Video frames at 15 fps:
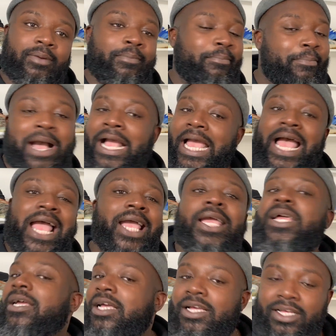my guy,
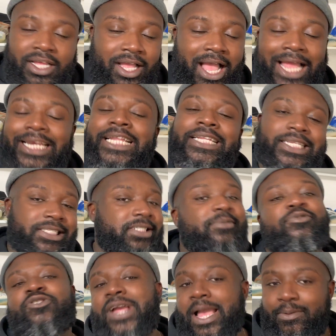I need the
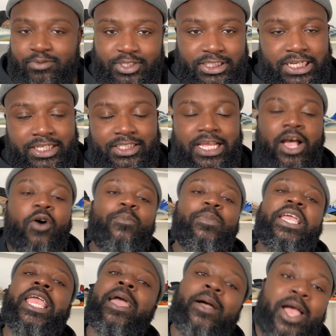subscribers, yeah, so help me
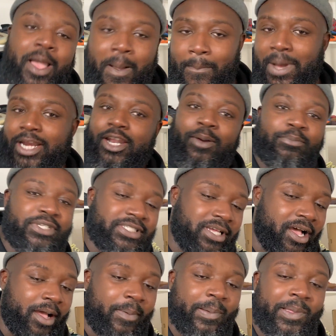get my numbers
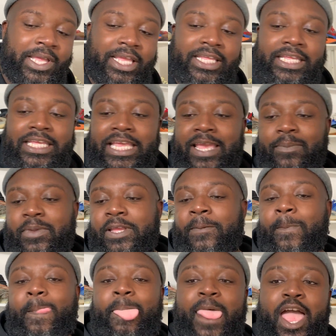up, you get me?
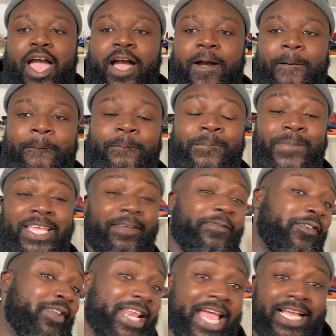If
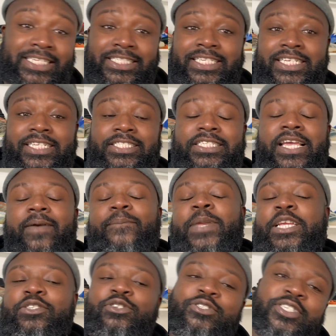you like Sneaker Chat,
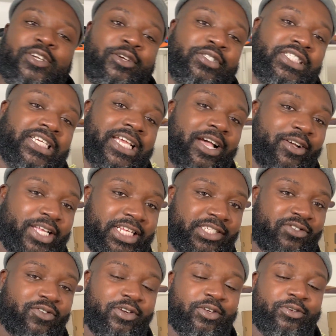make sure to go check out Clicks
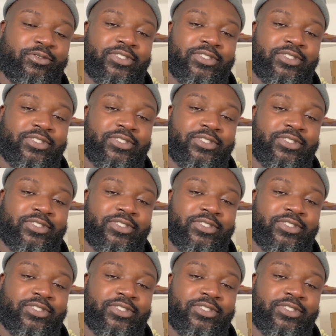Chronicles.